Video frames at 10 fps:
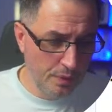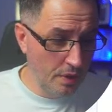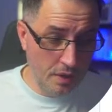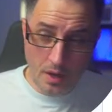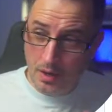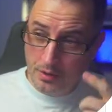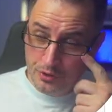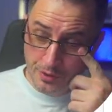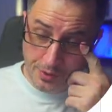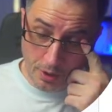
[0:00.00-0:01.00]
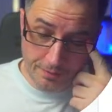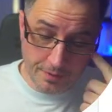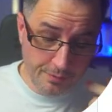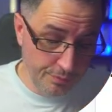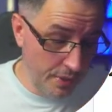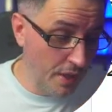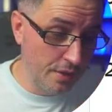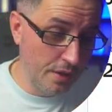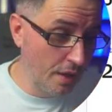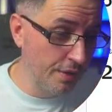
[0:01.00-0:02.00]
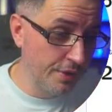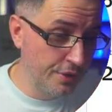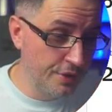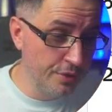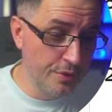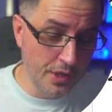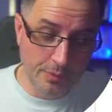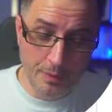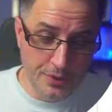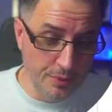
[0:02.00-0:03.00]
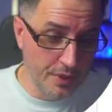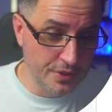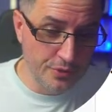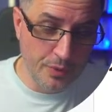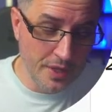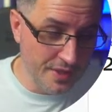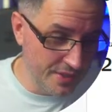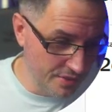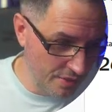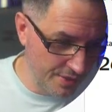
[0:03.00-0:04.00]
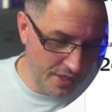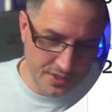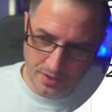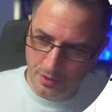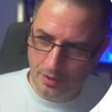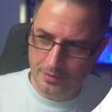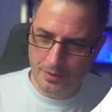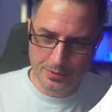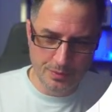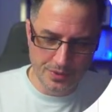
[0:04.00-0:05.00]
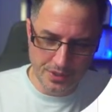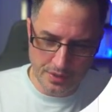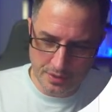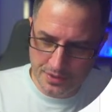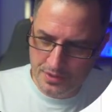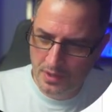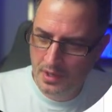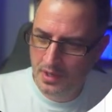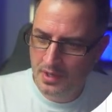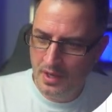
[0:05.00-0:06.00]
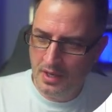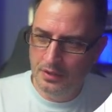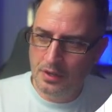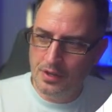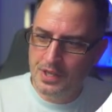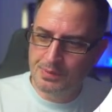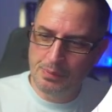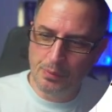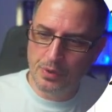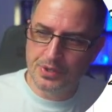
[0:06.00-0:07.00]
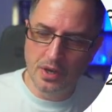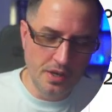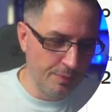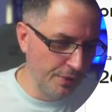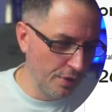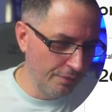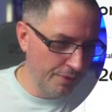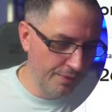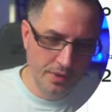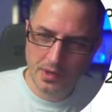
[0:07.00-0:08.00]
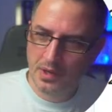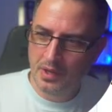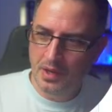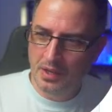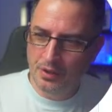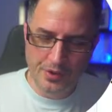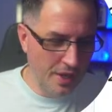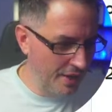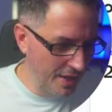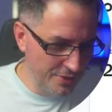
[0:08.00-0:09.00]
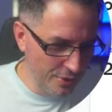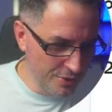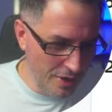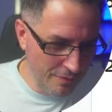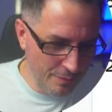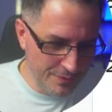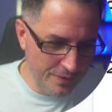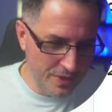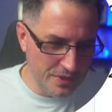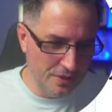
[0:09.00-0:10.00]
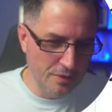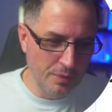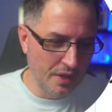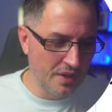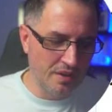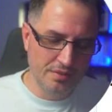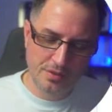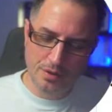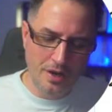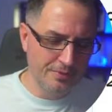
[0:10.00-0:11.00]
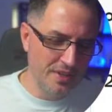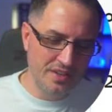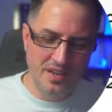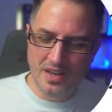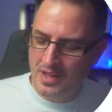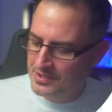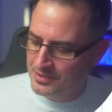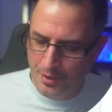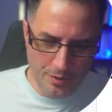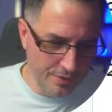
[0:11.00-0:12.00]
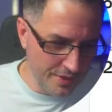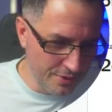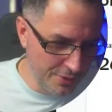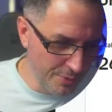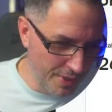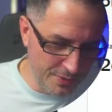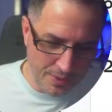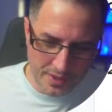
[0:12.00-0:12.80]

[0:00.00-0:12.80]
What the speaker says: And during COVID, we had a huge, like we were doing $20,000 days in COVID. It was ridiculous. And a lot of these people would have signed up in COVID. And, and as soon as COVID was finished, a lot of them were like, crafting, nah, that's so 2020.